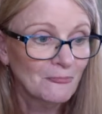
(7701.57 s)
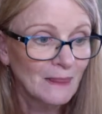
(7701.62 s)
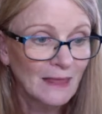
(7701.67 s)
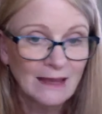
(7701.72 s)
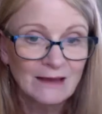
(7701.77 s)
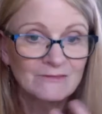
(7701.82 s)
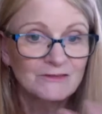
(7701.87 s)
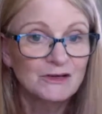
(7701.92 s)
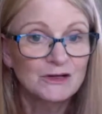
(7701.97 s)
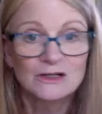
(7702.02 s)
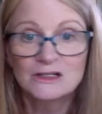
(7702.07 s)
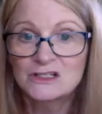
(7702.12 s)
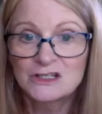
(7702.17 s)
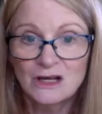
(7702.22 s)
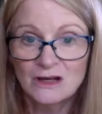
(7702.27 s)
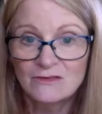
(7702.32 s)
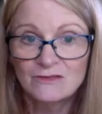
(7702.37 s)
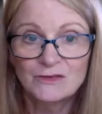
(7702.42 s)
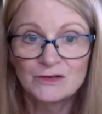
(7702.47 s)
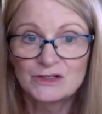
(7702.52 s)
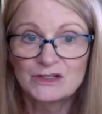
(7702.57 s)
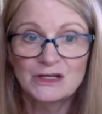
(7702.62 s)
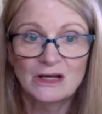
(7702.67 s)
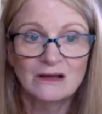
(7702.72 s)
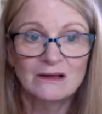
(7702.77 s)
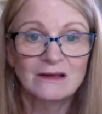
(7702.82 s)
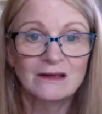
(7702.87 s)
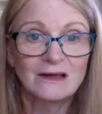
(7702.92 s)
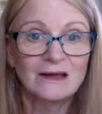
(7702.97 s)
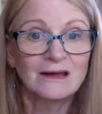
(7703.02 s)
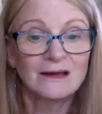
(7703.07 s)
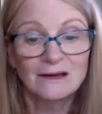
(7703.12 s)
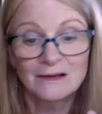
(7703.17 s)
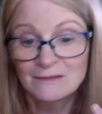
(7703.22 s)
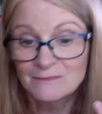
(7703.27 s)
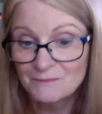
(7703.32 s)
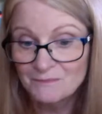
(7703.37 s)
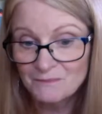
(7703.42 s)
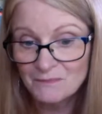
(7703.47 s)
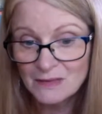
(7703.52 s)
If you're a junk food junkie,
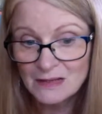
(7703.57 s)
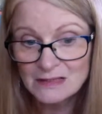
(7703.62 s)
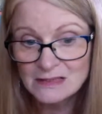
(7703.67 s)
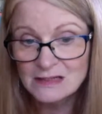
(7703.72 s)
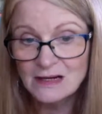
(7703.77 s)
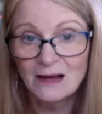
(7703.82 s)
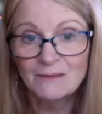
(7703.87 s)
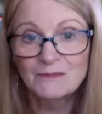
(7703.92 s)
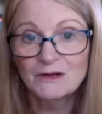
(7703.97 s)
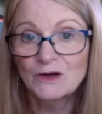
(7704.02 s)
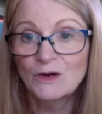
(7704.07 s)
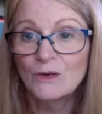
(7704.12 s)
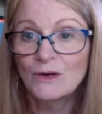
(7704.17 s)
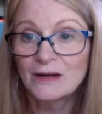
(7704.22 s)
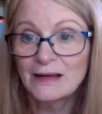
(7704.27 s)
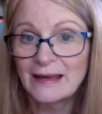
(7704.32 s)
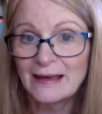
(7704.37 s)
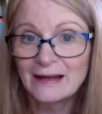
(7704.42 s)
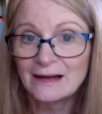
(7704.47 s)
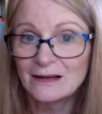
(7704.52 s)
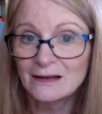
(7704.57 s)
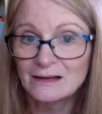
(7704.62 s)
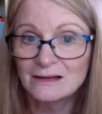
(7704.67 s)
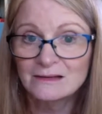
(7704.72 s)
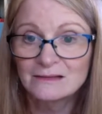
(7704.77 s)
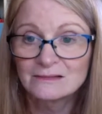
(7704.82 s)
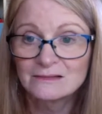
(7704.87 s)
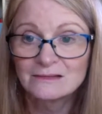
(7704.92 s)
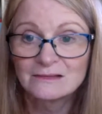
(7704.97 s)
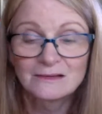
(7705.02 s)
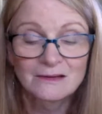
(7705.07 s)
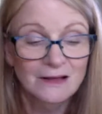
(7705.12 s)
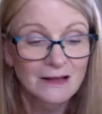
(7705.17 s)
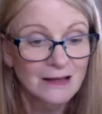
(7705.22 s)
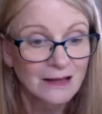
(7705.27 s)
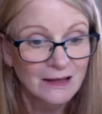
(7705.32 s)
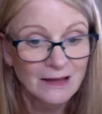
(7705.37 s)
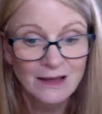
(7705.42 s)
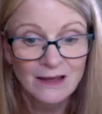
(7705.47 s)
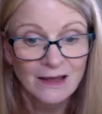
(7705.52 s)
it's time to go organic.
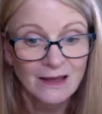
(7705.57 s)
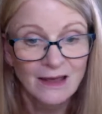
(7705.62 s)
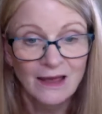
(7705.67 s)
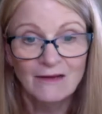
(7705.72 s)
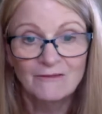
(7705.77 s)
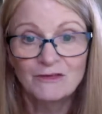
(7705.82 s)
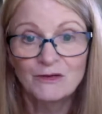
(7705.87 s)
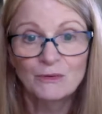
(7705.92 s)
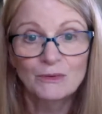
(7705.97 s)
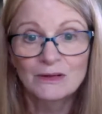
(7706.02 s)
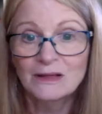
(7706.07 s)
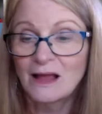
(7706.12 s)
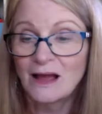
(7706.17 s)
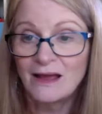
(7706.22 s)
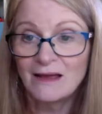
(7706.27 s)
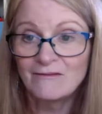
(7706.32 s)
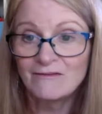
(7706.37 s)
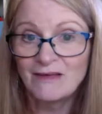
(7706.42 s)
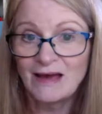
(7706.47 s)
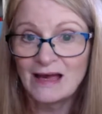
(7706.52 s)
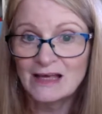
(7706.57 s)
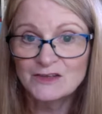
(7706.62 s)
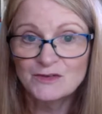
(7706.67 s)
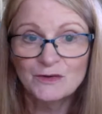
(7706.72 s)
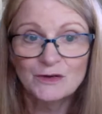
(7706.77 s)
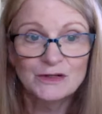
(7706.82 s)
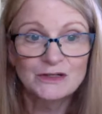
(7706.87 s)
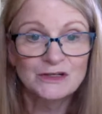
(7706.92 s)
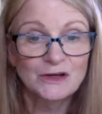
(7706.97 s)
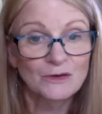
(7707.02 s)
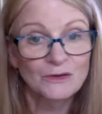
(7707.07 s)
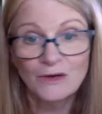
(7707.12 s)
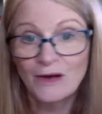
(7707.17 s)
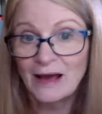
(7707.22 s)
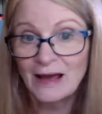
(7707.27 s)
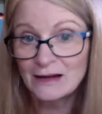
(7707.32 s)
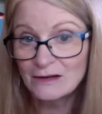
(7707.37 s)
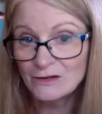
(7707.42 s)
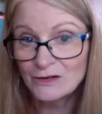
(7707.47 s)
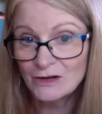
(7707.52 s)
If you rely on fast food and don't know
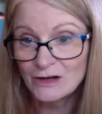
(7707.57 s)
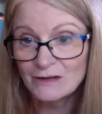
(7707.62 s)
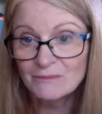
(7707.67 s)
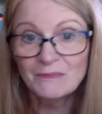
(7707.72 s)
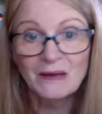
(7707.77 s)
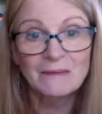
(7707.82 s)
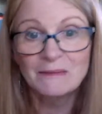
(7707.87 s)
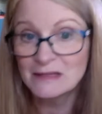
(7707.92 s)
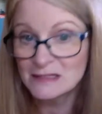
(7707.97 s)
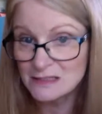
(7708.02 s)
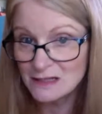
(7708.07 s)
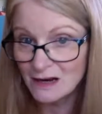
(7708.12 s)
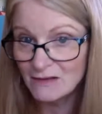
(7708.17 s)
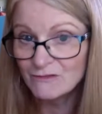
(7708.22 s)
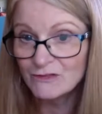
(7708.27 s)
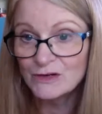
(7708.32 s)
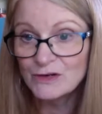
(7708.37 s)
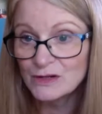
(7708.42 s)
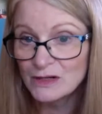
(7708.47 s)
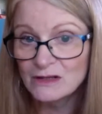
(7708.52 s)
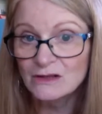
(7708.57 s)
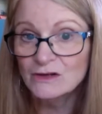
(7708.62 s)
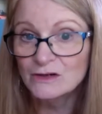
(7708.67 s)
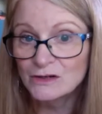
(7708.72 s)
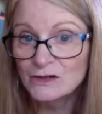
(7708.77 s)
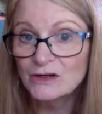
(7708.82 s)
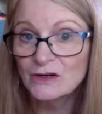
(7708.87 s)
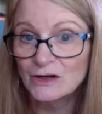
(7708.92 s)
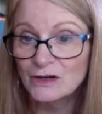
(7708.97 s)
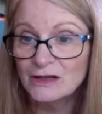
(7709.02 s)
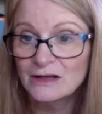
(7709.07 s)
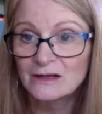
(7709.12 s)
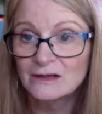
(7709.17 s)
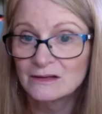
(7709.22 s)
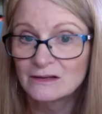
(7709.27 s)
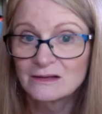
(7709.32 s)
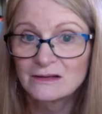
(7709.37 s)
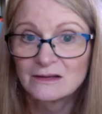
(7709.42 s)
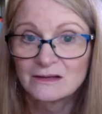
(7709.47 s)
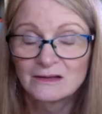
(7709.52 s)
how to cook, maybe it's time for you to learn to cook.
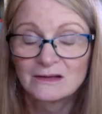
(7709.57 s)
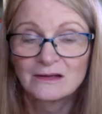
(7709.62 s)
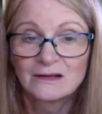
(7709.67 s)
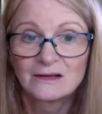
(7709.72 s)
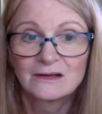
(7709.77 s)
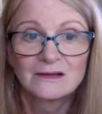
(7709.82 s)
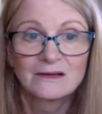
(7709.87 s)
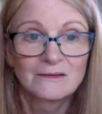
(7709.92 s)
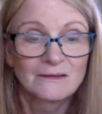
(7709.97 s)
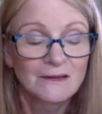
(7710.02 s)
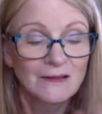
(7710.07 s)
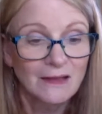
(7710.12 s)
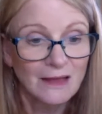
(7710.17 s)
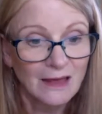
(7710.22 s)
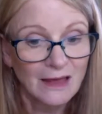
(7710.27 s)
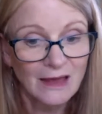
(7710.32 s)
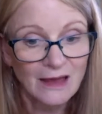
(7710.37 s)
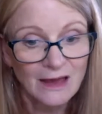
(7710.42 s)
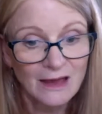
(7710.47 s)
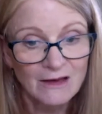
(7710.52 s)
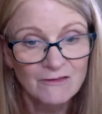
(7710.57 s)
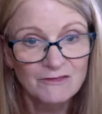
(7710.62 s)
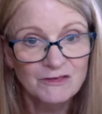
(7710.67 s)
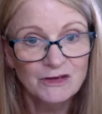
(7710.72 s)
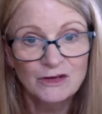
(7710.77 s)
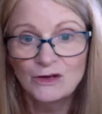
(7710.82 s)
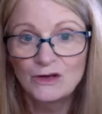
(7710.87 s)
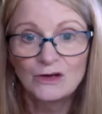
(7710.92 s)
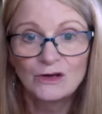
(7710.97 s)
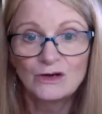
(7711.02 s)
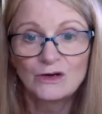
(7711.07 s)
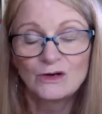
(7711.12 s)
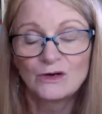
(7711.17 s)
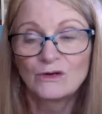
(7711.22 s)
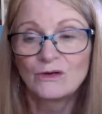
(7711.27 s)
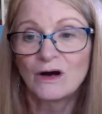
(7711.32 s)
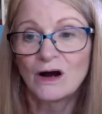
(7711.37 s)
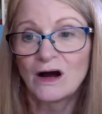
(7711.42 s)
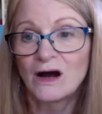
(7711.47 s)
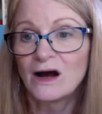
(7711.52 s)
If
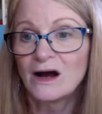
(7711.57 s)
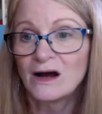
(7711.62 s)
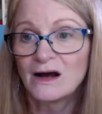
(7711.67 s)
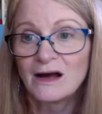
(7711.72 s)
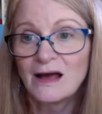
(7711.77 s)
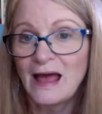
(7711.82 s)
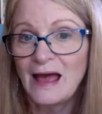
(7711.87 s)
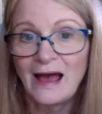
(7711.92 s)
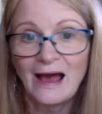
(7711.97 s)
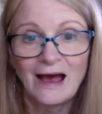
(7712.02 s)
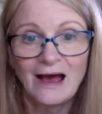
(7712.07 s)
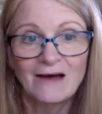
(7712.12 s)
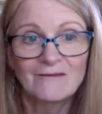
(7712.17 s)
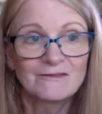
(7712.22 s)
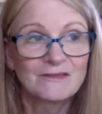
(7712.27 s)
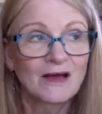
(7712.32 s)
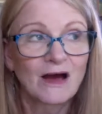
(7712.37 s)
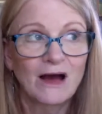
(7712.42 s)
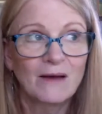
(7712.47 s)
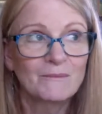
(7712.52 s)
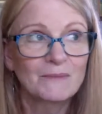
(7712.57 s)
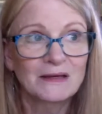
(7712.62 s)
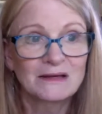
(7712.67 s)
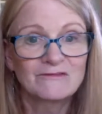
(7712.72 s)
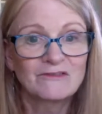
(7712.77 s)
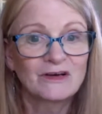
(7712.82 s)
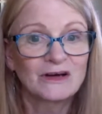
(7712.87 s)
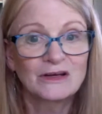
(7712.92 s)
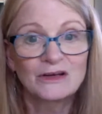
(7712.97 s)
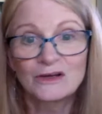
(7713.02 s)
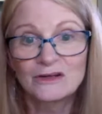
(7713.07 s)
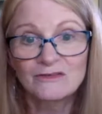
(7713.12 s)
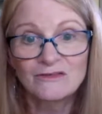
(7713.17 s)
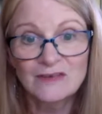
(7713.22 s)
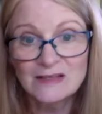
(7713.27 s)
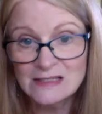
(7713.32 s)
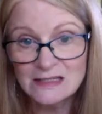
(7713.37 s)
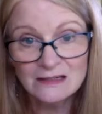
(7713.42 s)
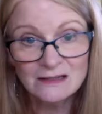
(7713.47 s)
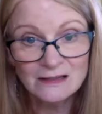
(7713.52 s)
you have not been very good
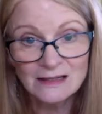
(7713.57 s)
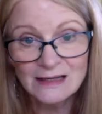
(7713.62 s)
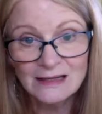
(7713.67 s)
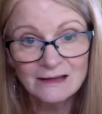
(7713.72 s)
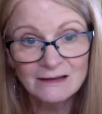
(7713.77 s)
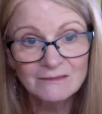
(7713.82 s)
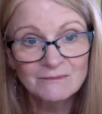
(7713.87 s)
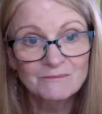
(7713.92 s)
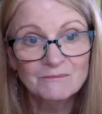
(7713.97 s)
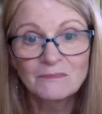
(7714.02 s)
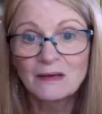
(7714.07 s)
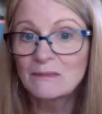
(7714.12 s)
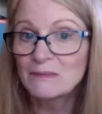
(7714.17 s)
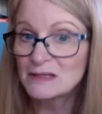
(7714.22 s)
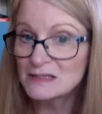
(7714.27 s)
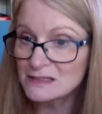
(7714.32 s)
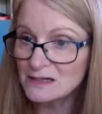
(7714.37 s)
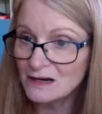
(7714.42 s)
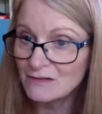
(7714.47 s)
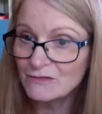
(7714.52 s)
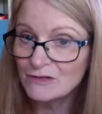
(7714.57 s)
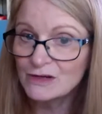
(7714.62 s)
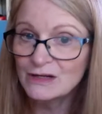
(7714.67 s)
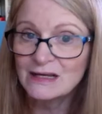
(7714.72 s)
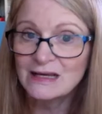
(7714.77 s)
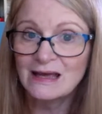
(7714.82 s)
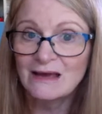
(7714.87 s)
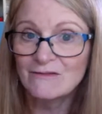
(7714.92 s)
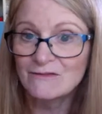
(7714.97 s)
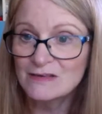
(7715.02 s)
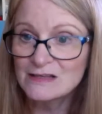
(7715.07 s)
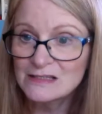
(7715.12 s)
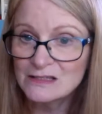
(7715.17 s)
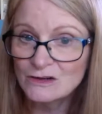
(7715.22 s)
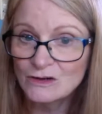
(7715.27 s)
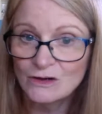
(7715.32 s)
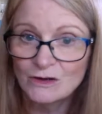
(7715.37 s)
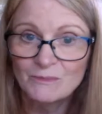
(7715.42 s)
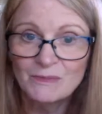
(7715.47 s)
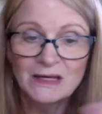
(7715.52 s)
physically, maybe it's time for you to get
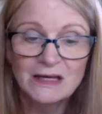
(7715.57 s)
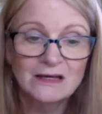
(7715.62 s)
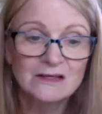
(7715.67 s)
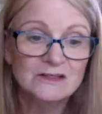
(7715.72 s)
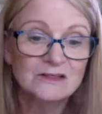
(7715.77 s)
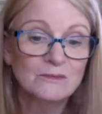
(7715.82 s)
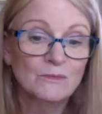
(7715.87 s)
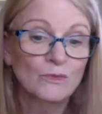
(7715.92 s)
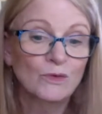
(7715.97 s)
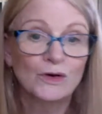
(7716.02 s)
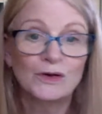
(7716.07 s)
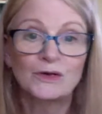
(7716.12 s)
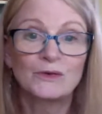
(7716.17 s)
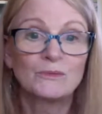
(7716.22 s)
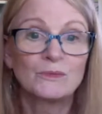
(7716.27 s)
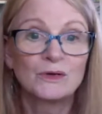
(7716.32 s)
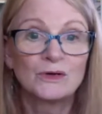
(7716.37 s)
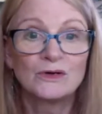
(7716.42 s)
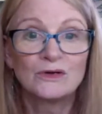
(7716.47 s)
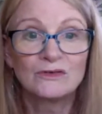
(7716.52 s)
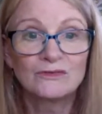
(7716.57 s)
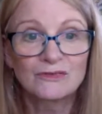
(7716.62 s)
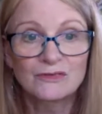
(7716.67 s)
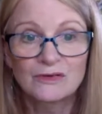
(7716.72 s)
physical, because the more you move,